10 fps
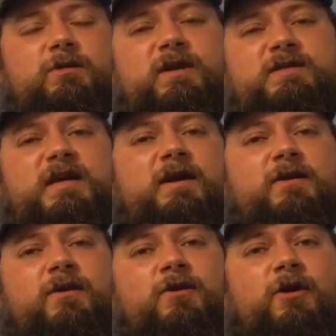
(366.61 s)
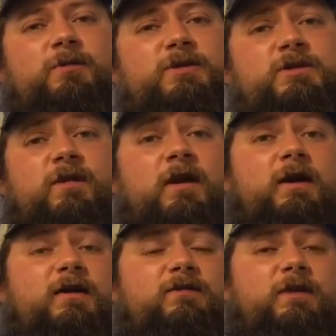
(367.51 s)
And we decided on Harper's
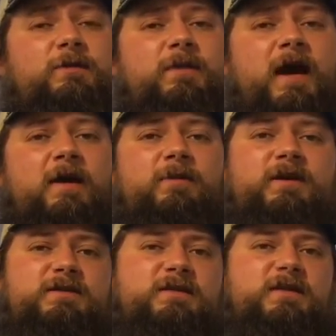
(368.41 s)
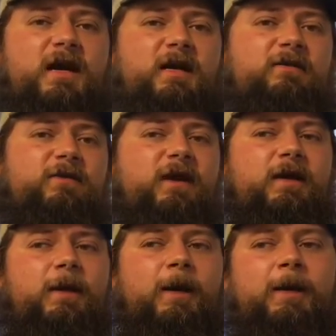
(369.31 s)
Ferry to flip at because it's kind of
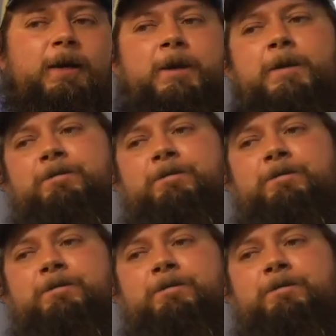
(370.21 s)
a